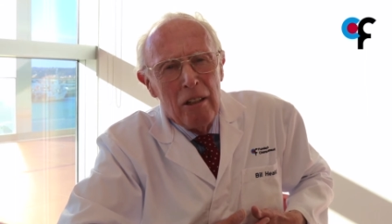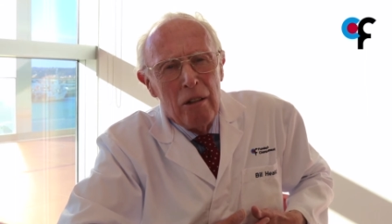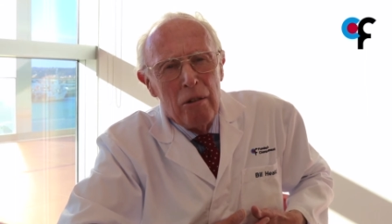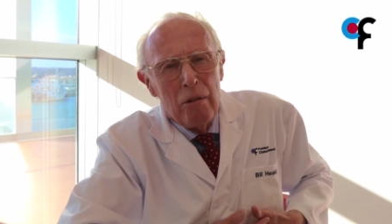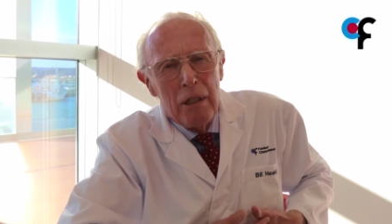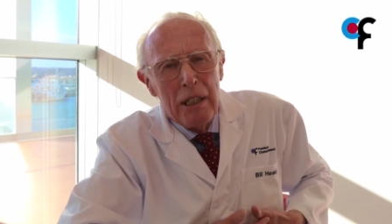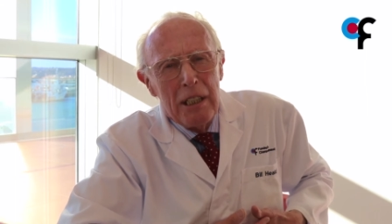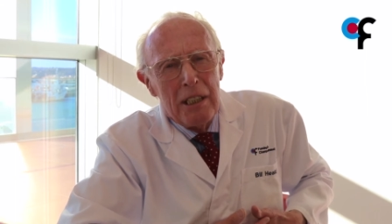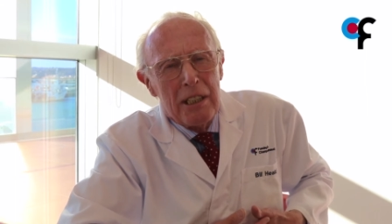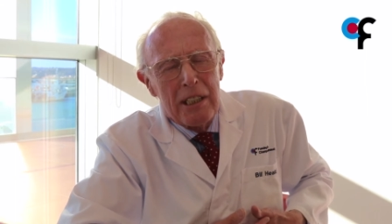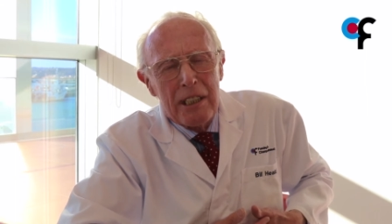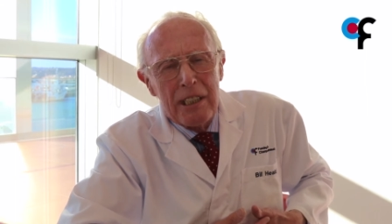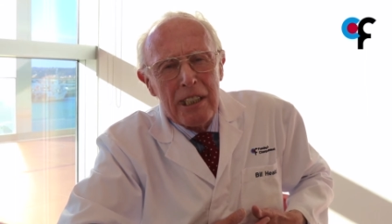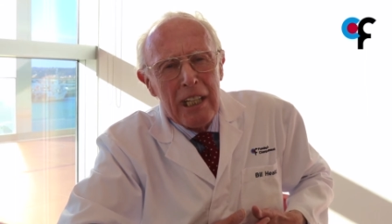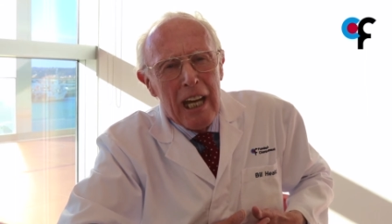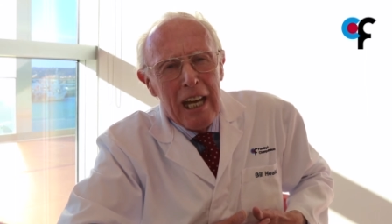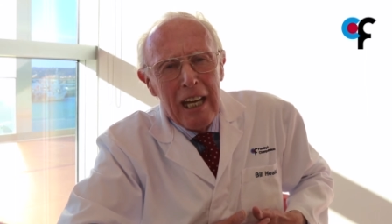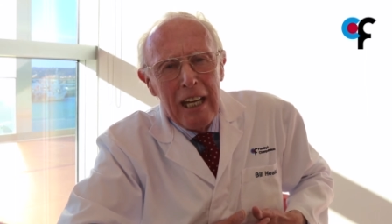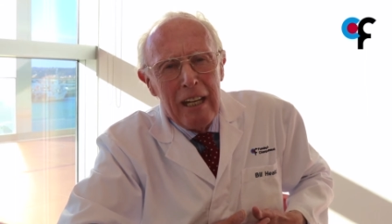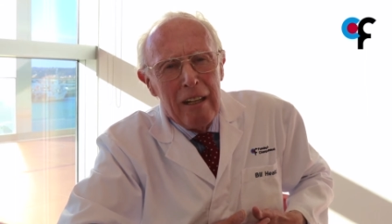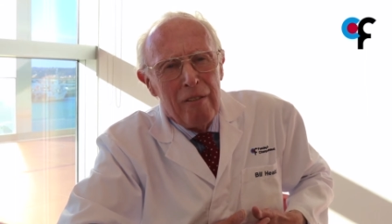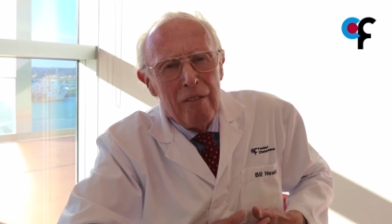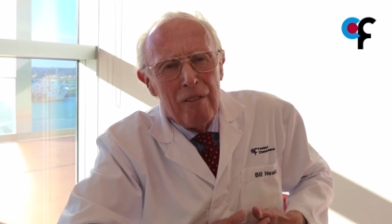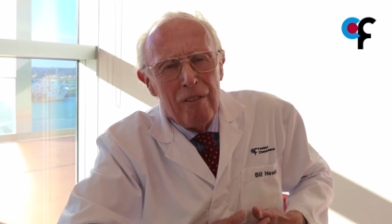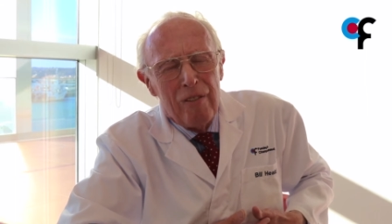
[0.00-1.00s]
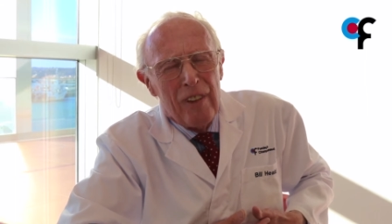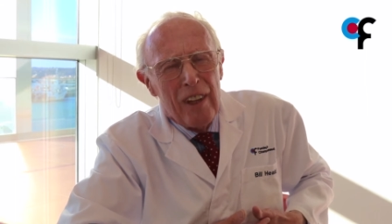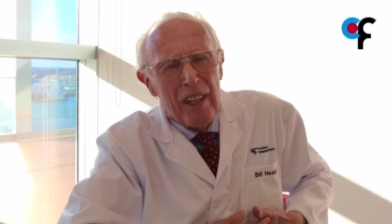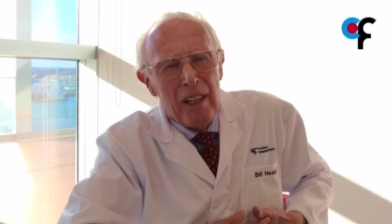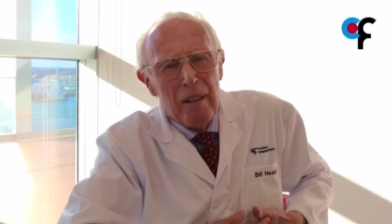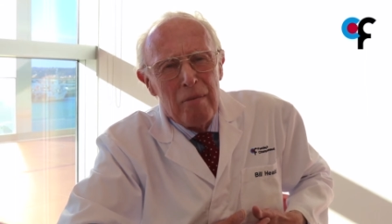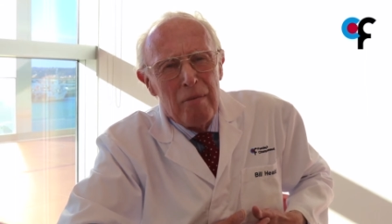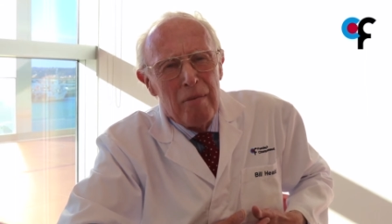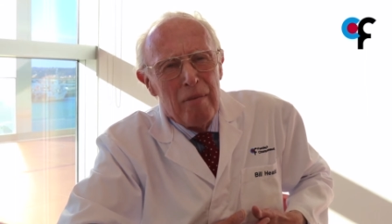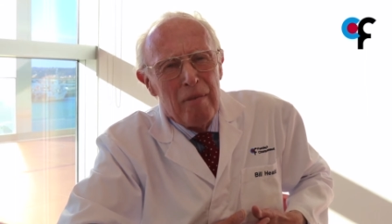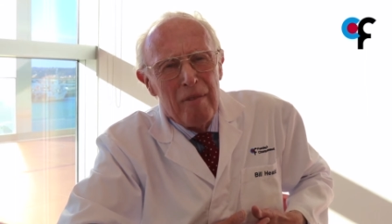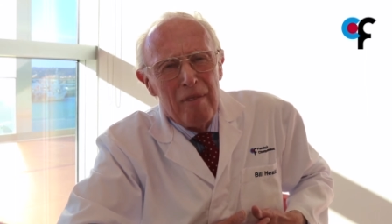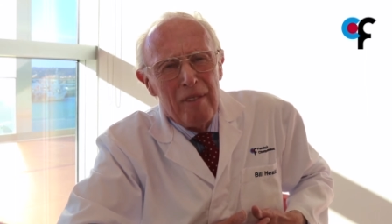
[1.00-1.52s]
we save
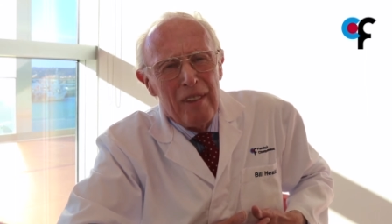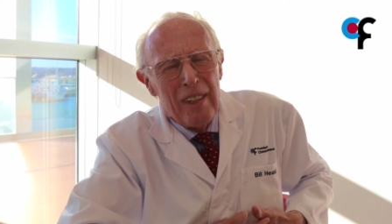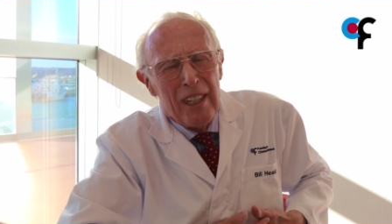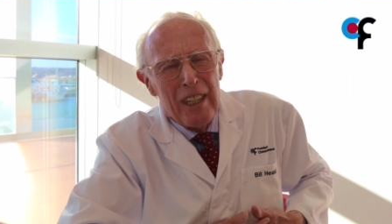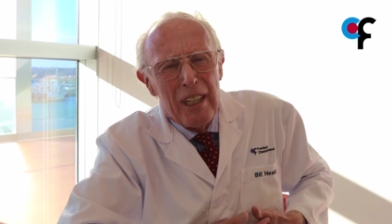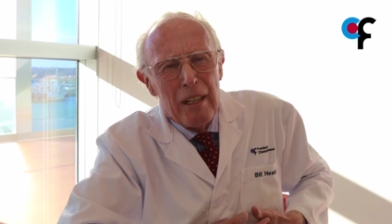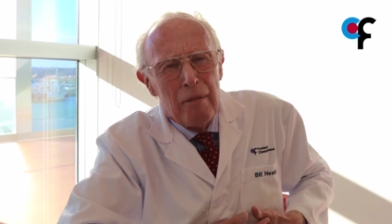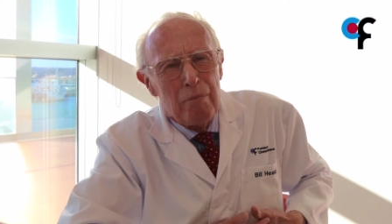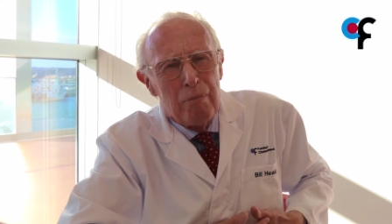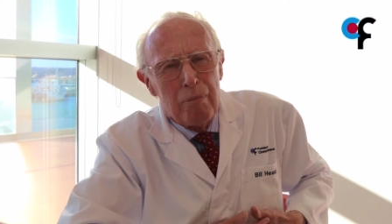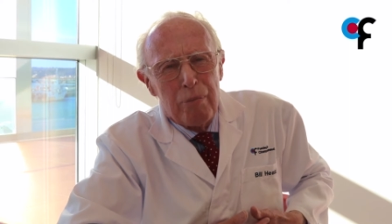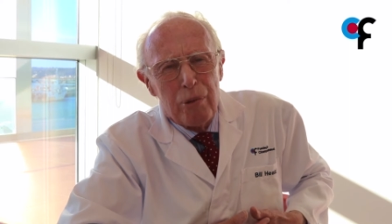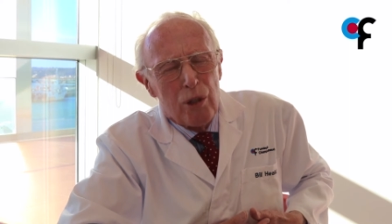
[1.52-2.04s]
them the